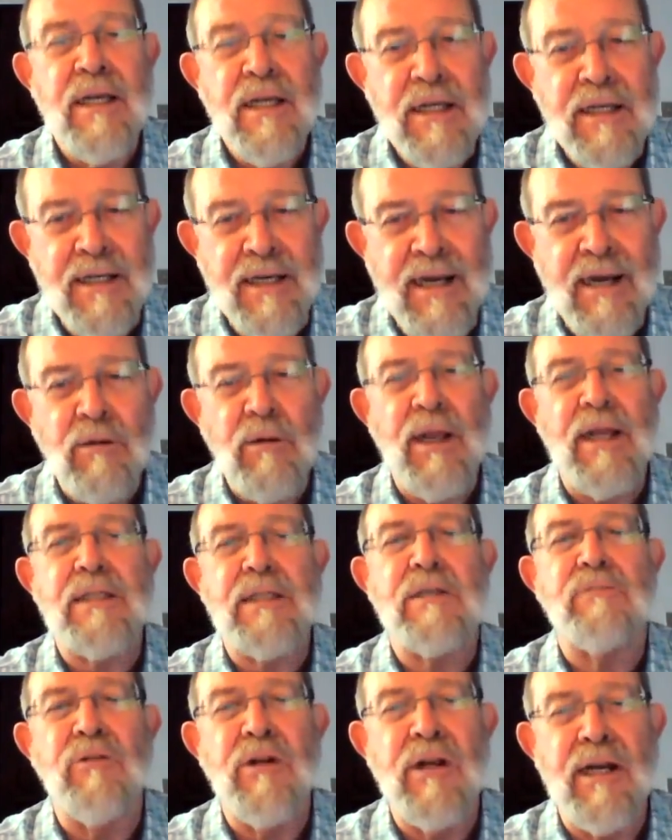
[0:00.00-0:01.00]
Now
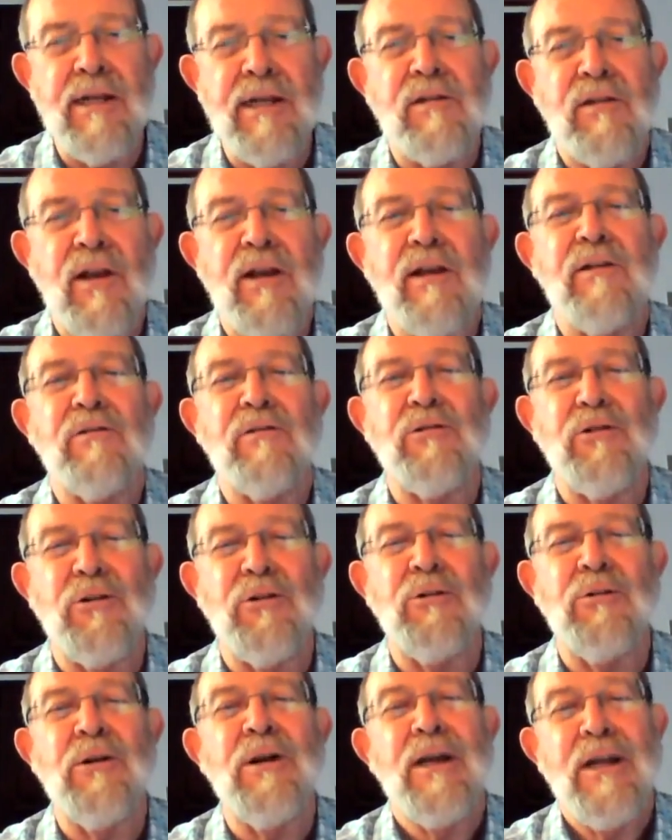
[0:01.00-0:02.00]
let's really think
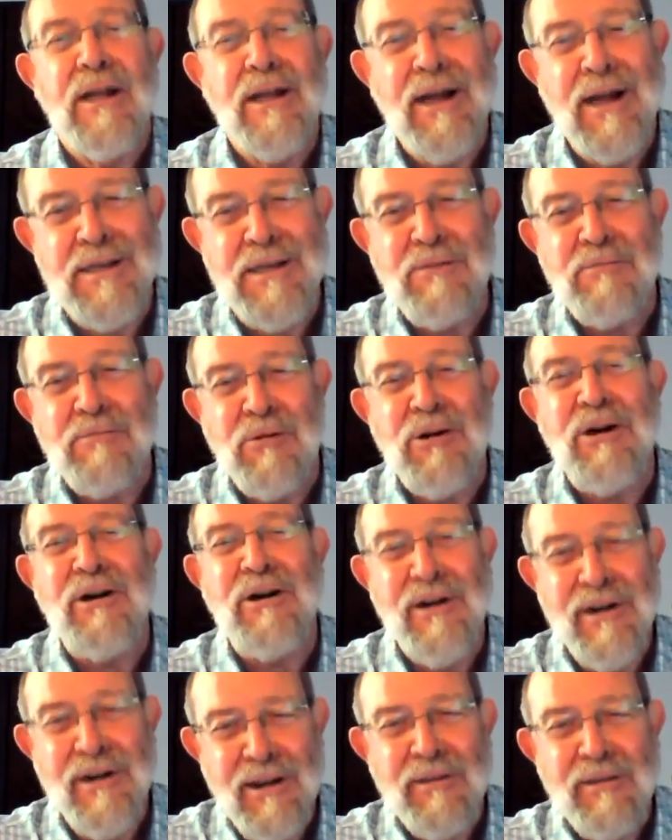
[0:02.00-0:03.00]
through, as it
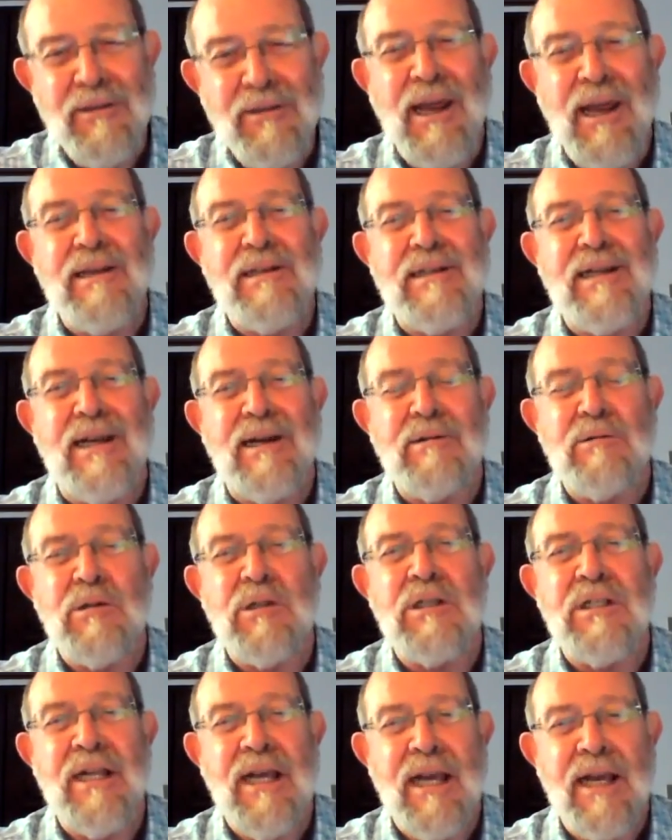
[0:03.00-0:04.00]
were, the
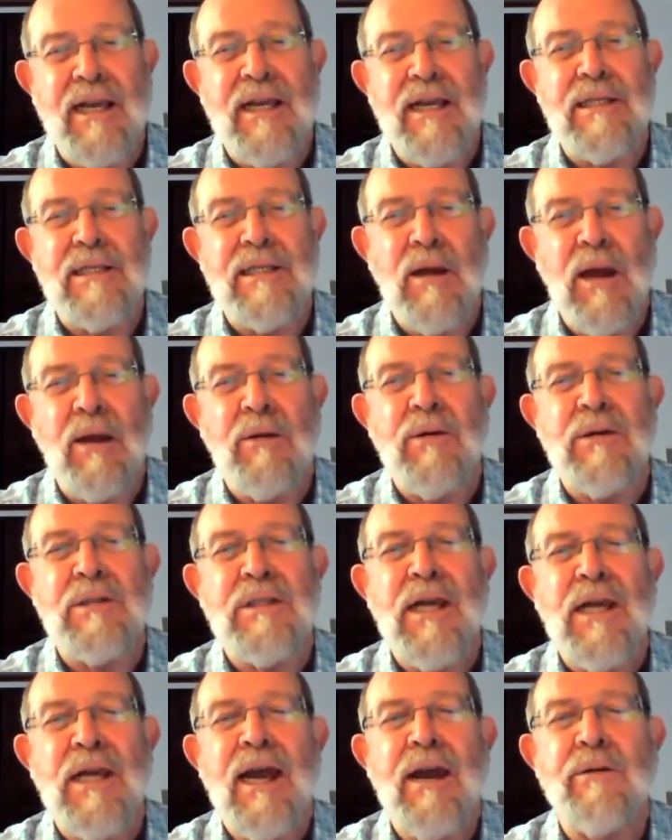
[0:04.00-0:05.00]
8,000 days and how is
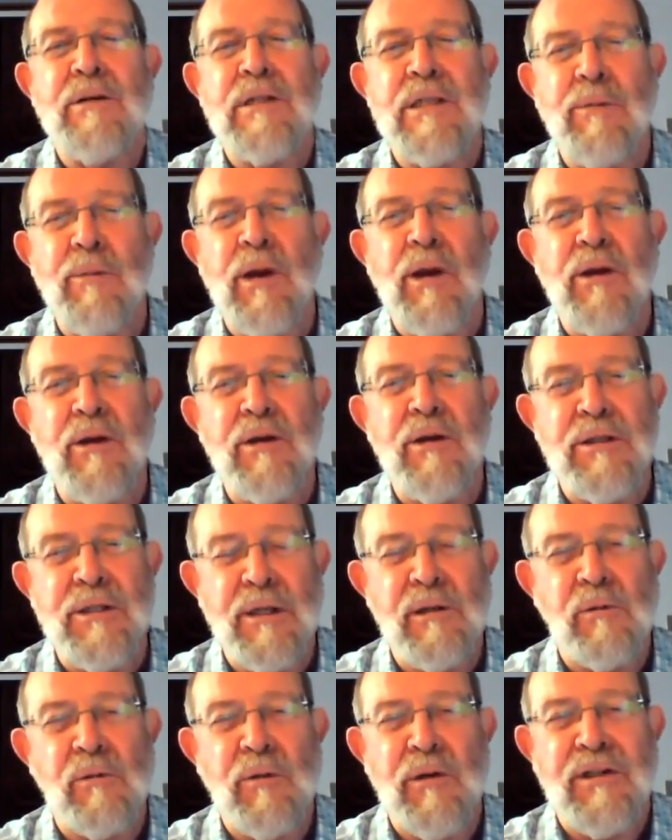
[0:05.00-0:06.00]
it we're going to
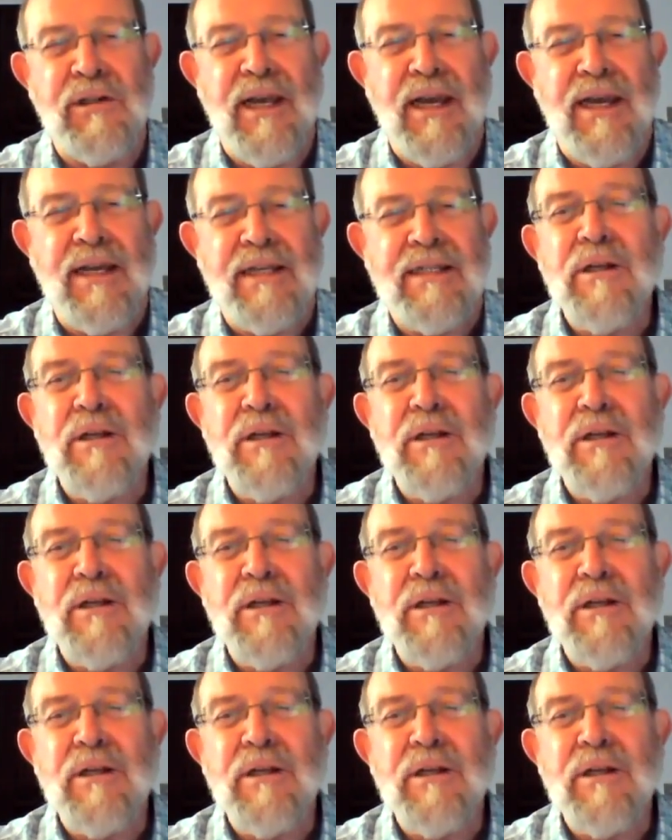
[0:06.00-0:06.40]
deal with that.